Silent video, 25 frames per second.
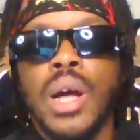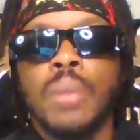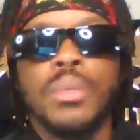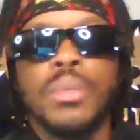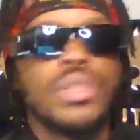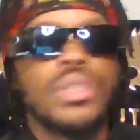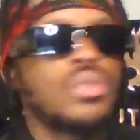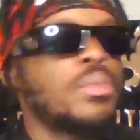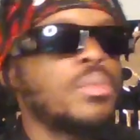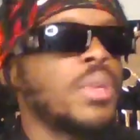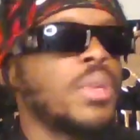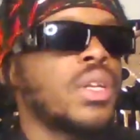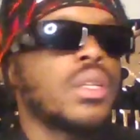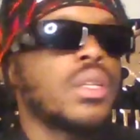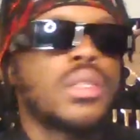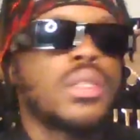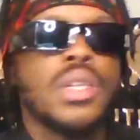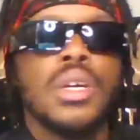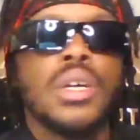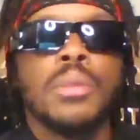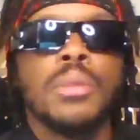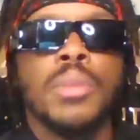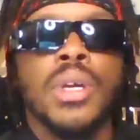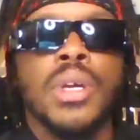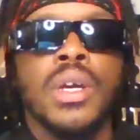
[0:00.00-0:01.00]
But you mean to tell
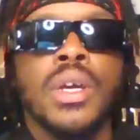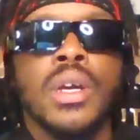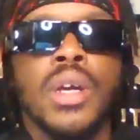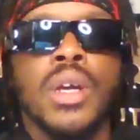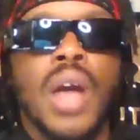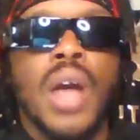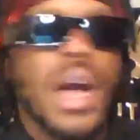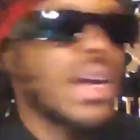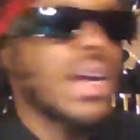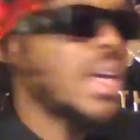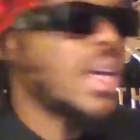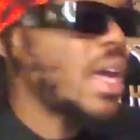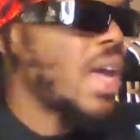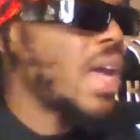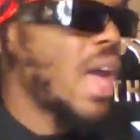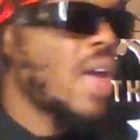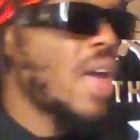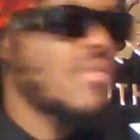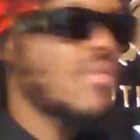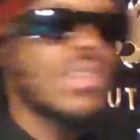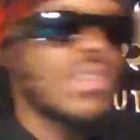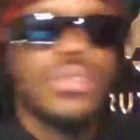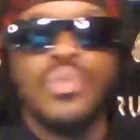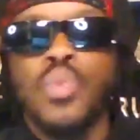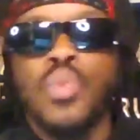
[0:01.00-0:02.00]
me I can't have
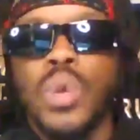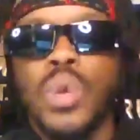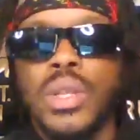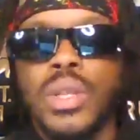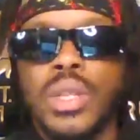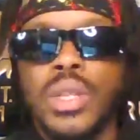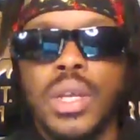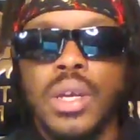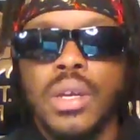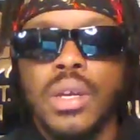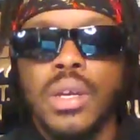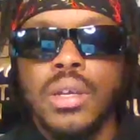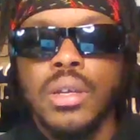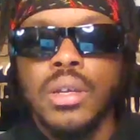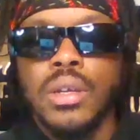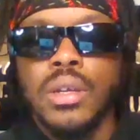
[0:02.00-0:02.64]
this one thing?